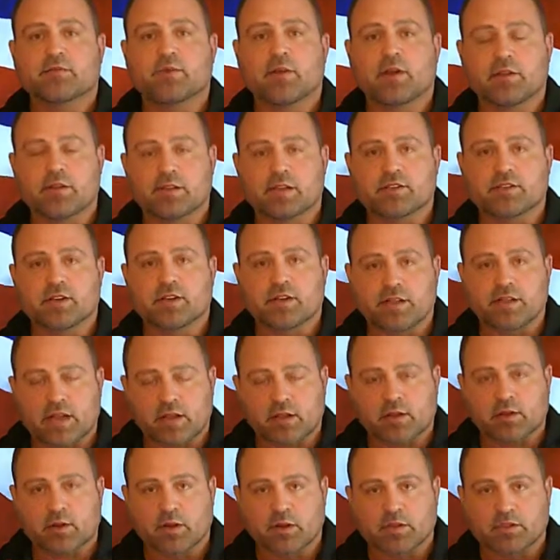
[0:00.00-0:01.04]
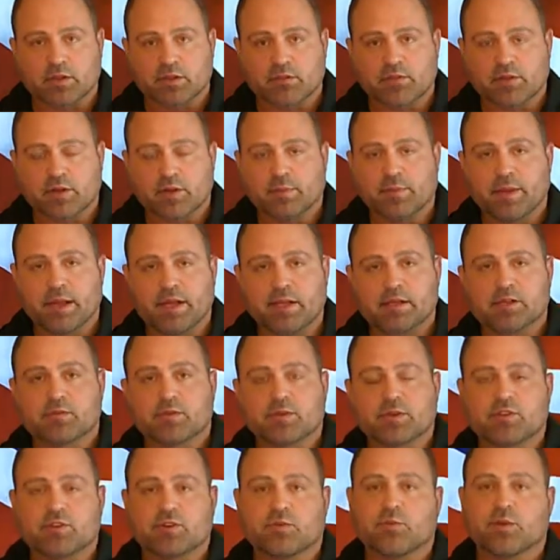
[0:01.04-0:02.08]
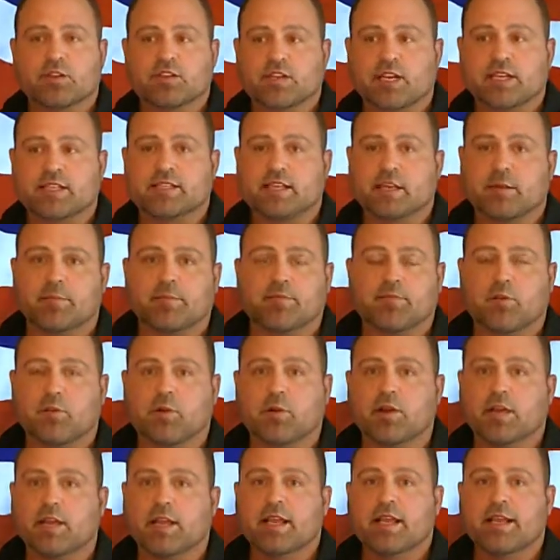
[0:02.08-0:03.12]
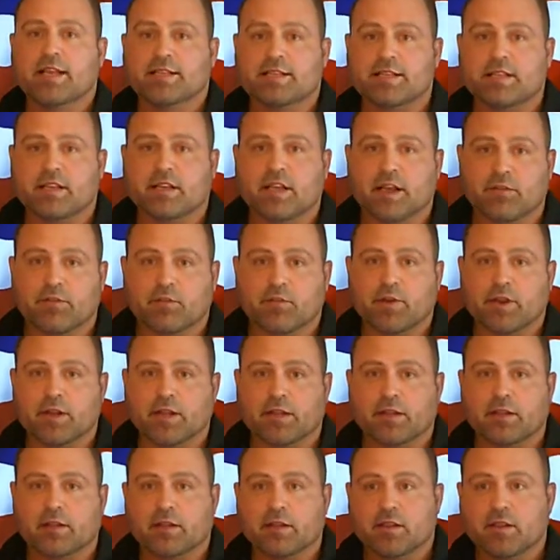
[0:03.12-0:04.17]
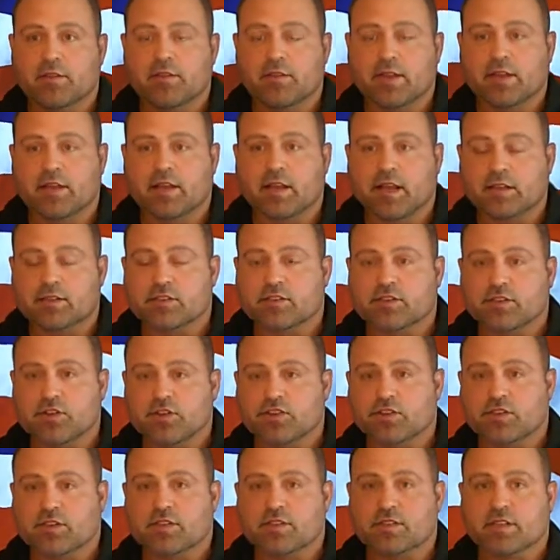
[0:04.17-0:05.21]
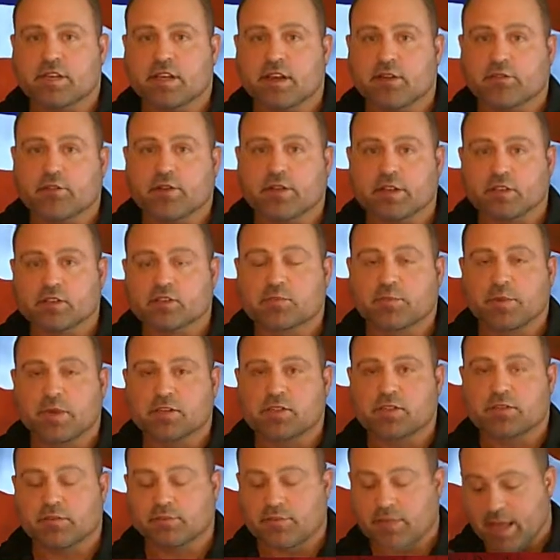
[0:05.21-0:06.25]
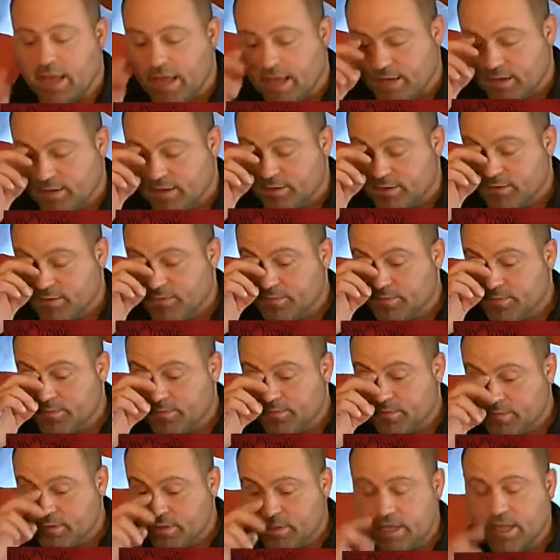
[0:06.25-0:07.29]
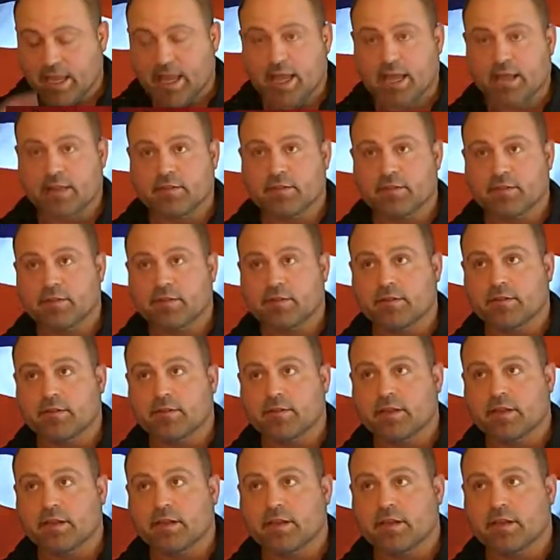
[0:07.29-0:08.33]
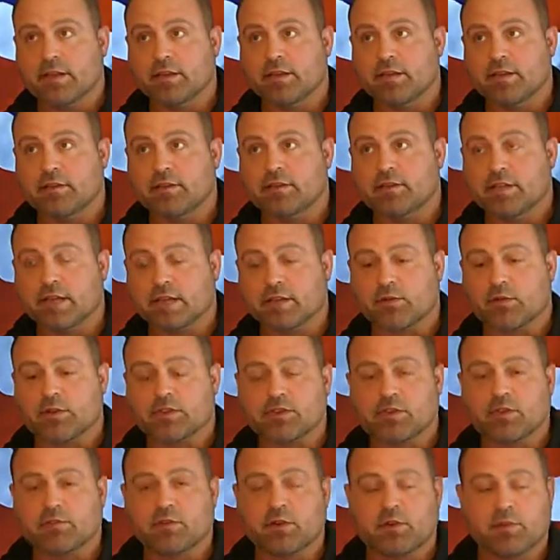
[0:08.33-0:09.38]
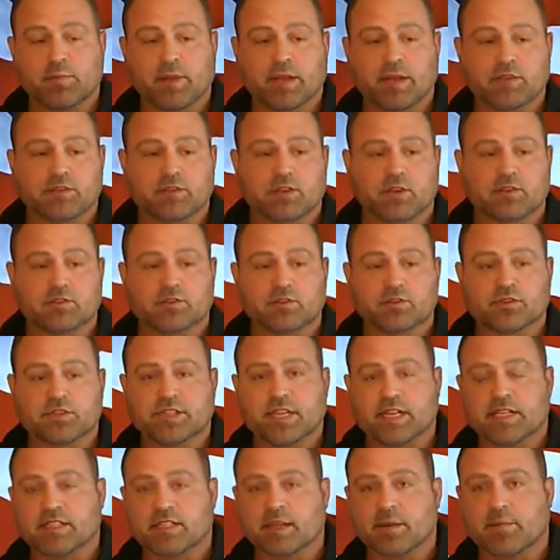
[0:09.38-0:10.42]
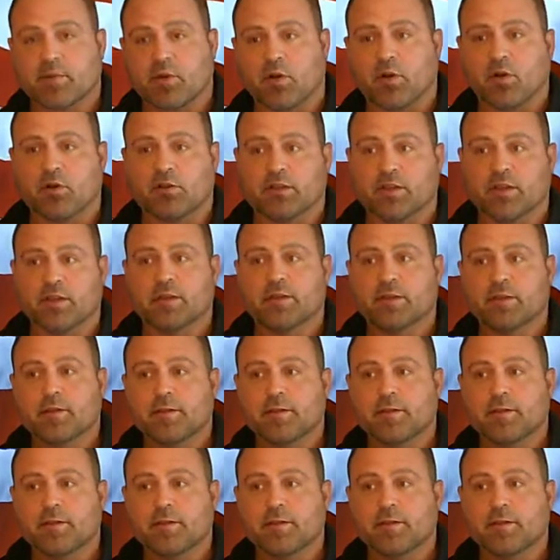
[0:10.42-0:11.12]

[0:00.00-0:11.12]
our Declaration of Independence, which I said before is the Constitution is the governing expression of that. And the Declaration of Independence also sets up all the